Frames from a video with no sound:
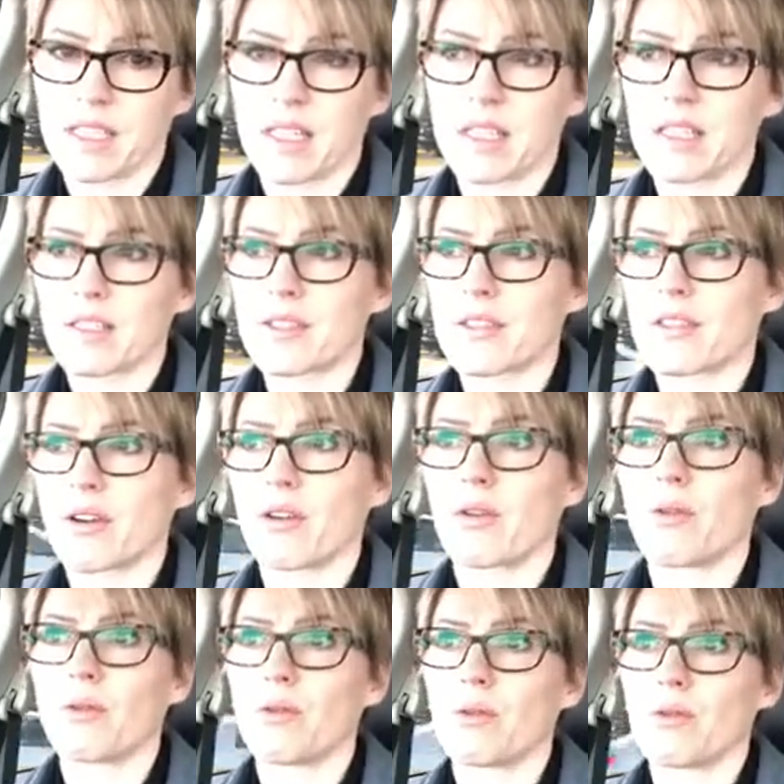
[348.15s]

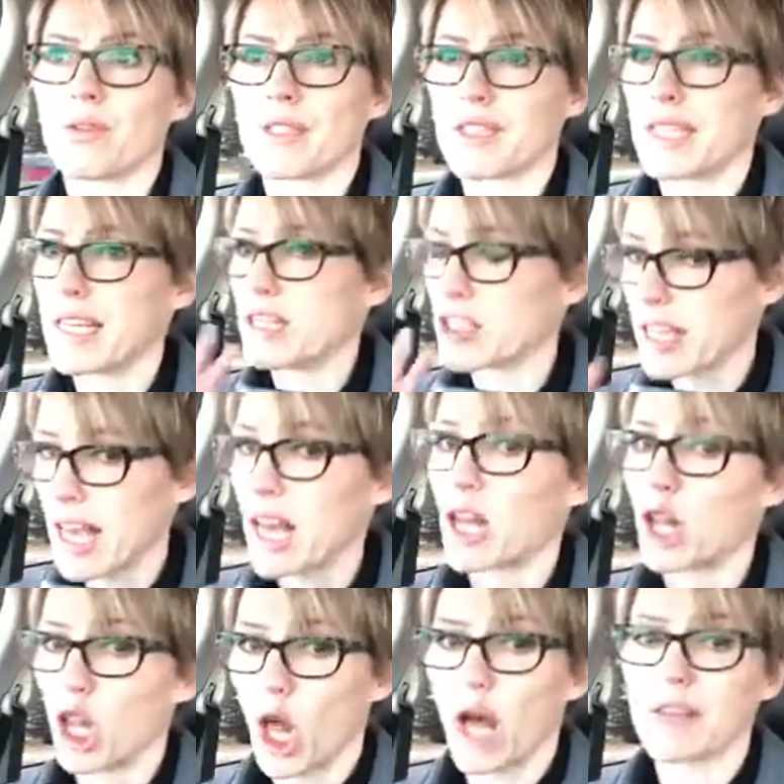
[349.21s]
So the staging had a
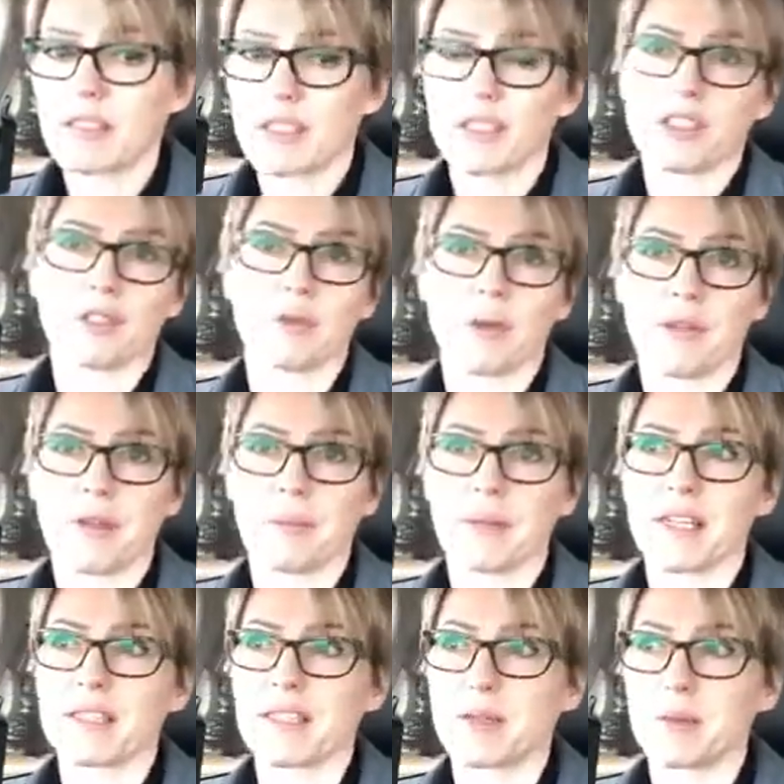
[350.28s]
lot to do with it,
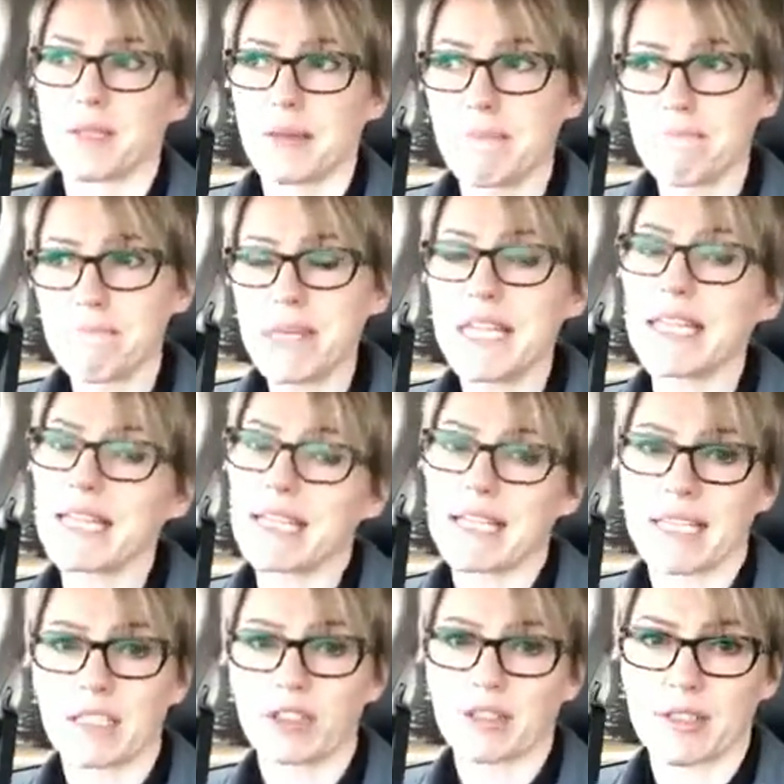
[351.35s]
because there was immediate
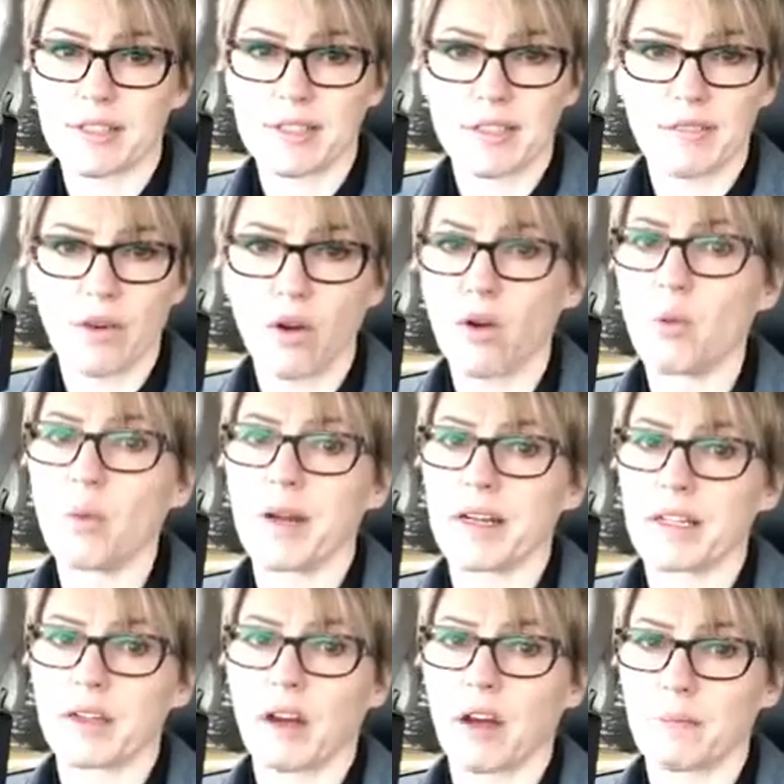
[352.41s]
interest in the home when
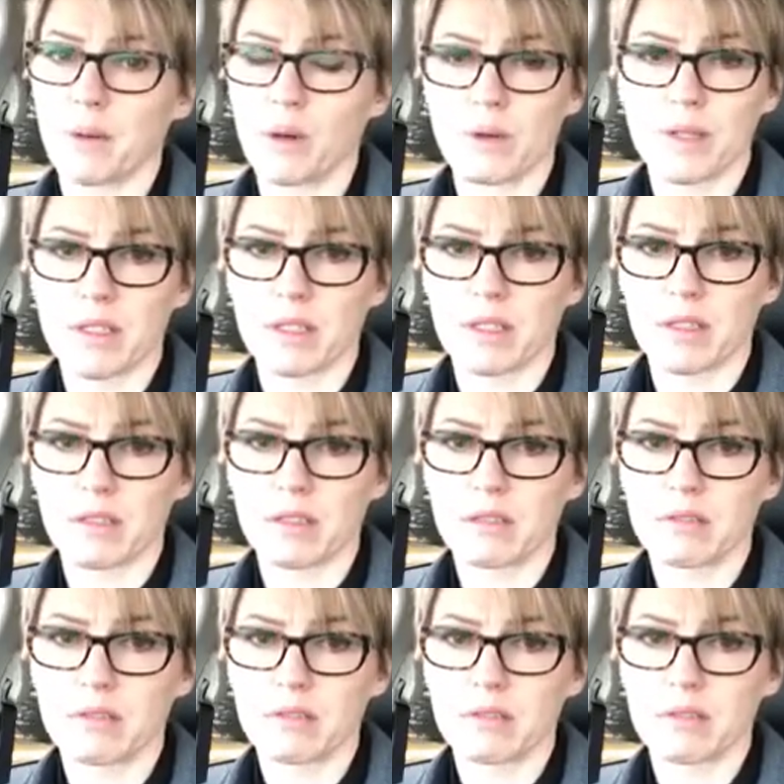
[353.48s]
it got posted
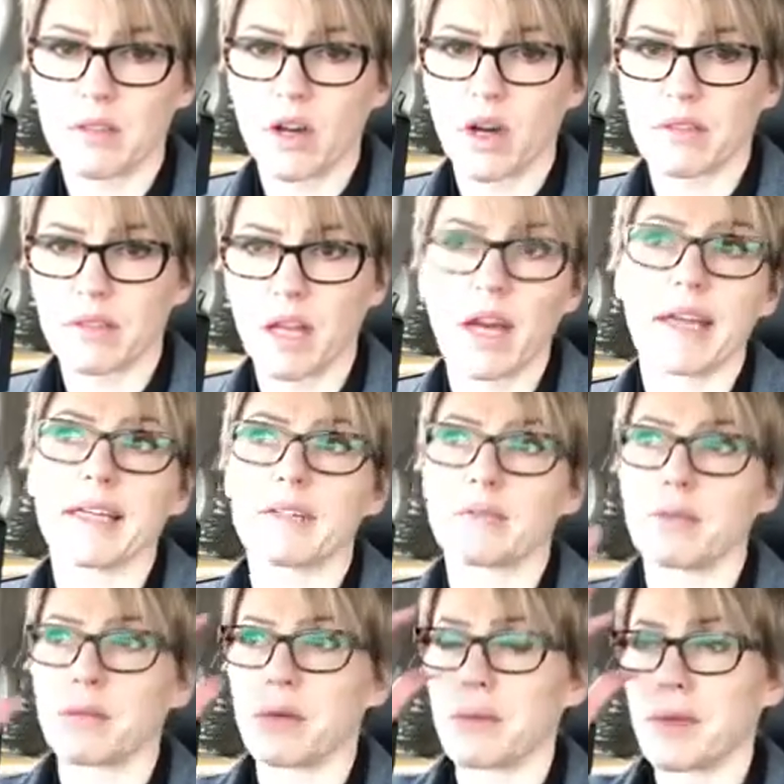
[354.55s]
online
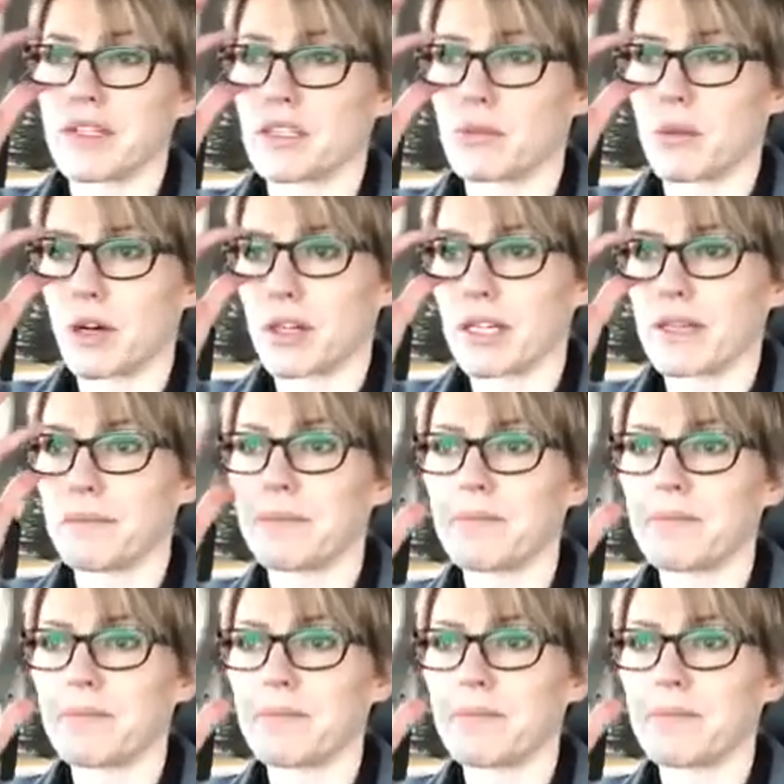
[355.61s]
when we went to market.